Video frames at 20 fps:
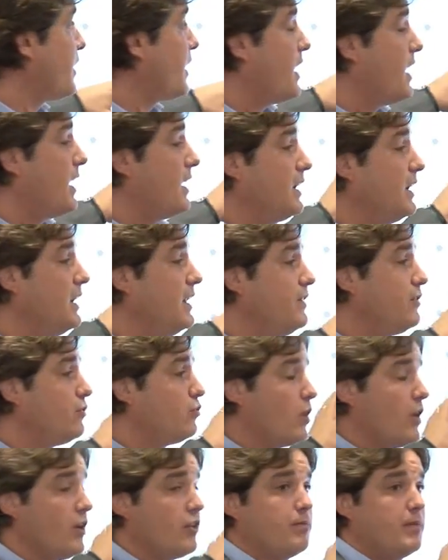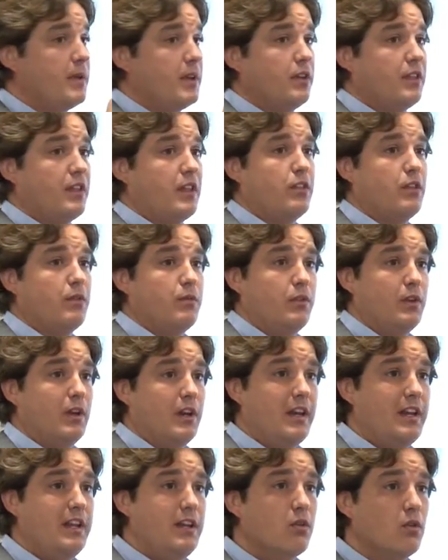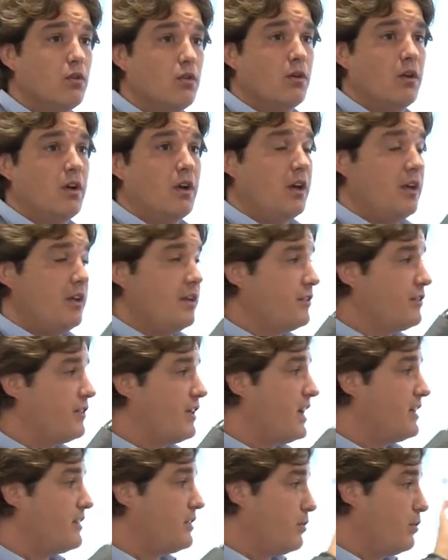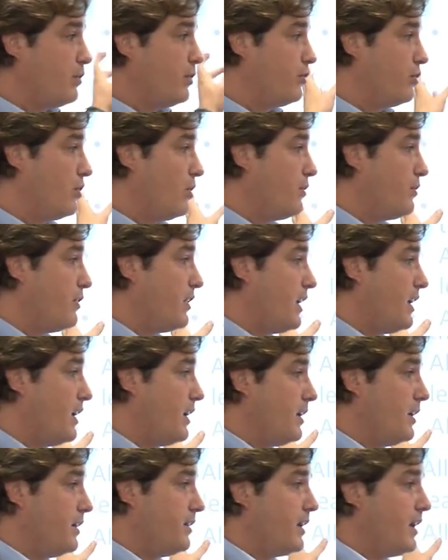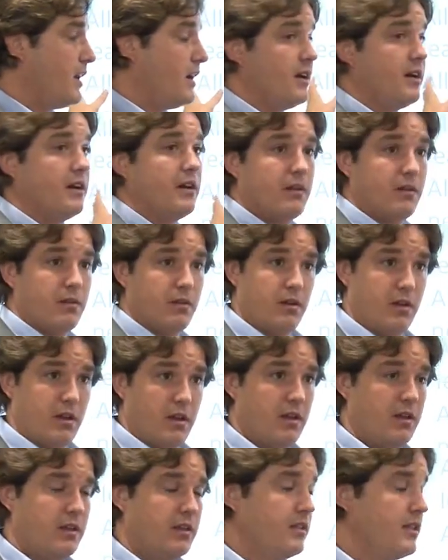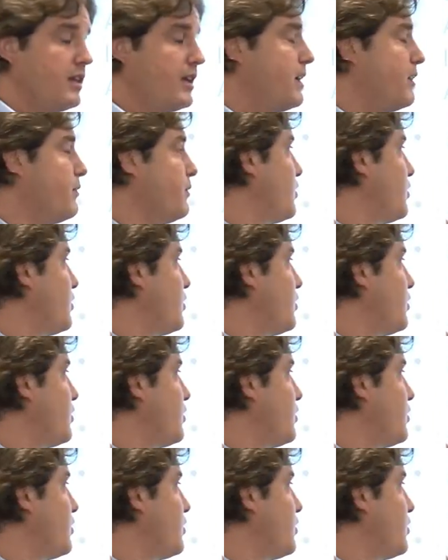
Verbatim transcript: that are at least twice bigger than the legal size of the reserve that are, that are that are